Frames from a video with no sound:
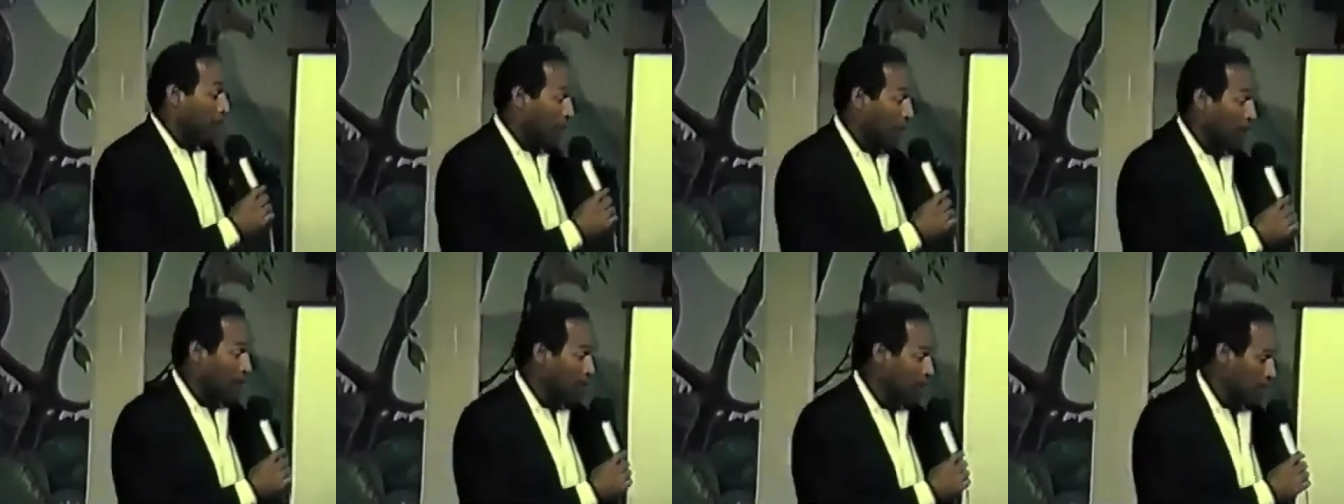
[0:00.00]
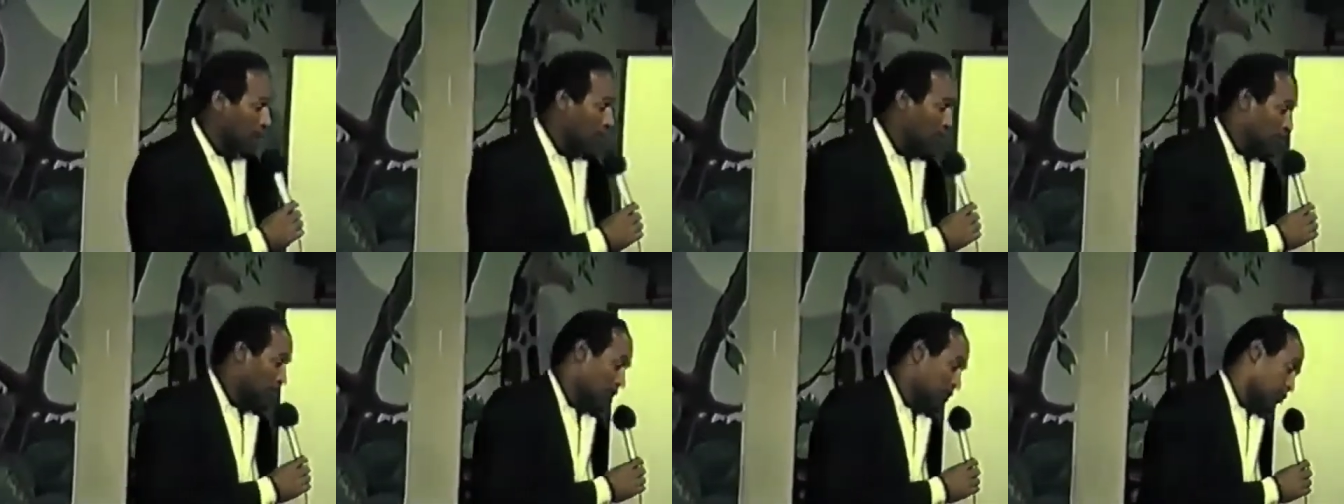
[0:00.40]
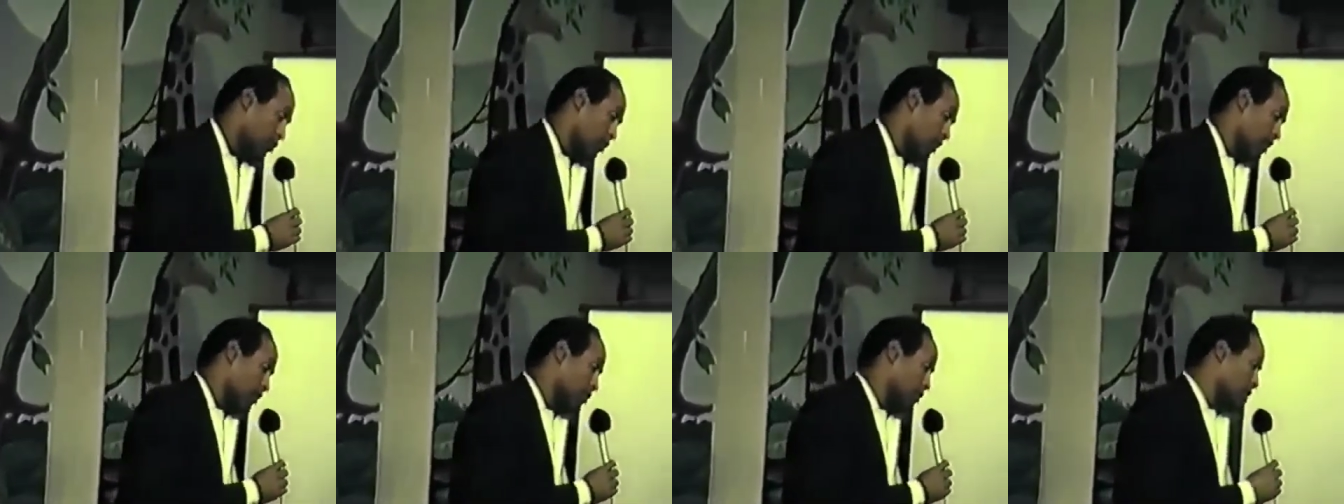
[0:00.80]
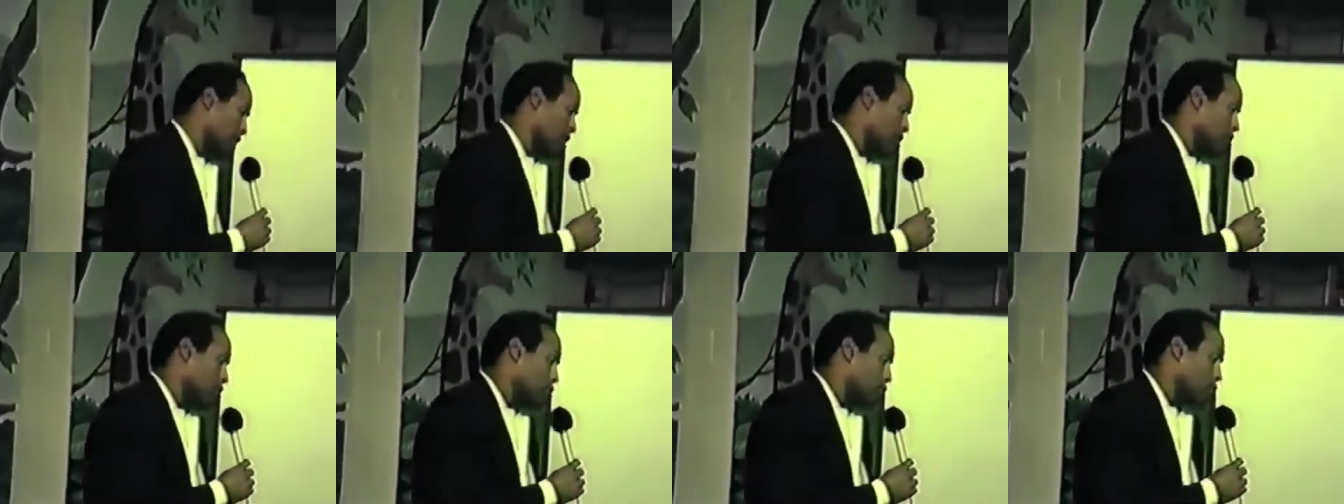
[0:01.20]
placed in a situation,
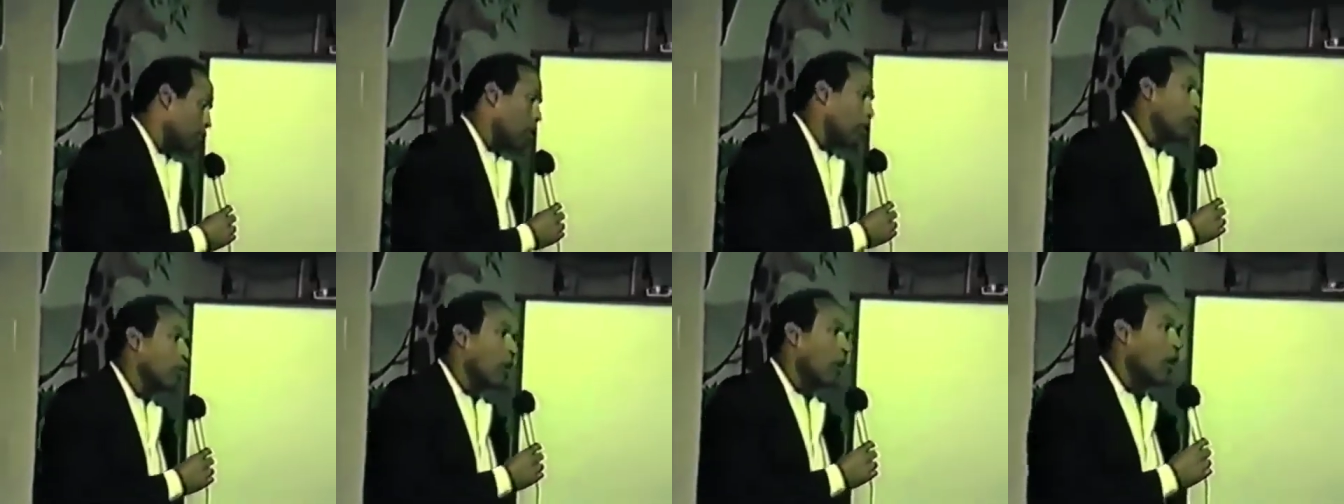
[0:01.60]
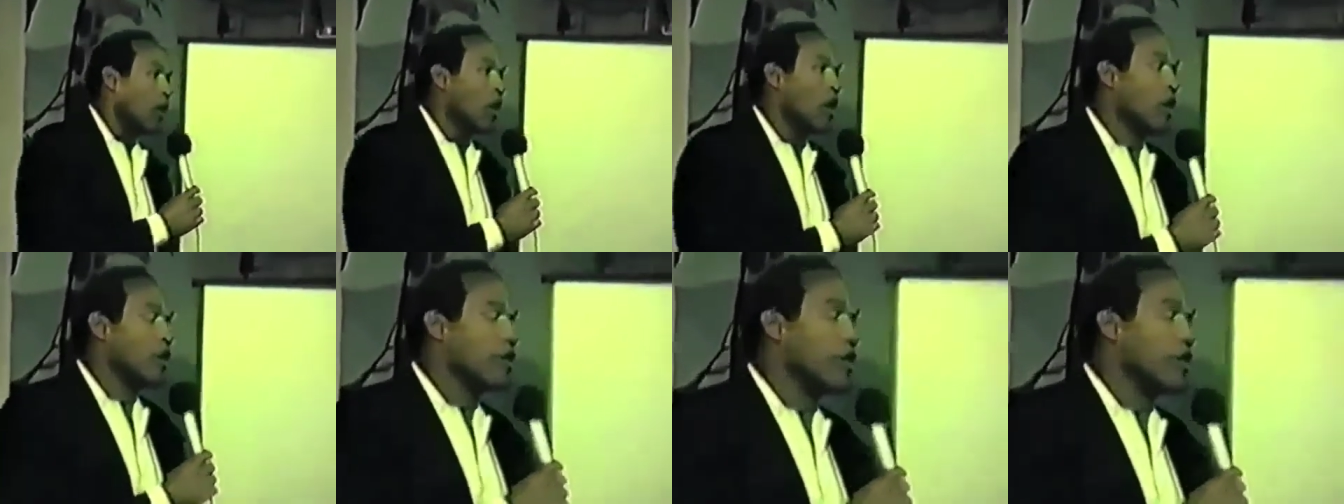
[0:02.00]
and that you don't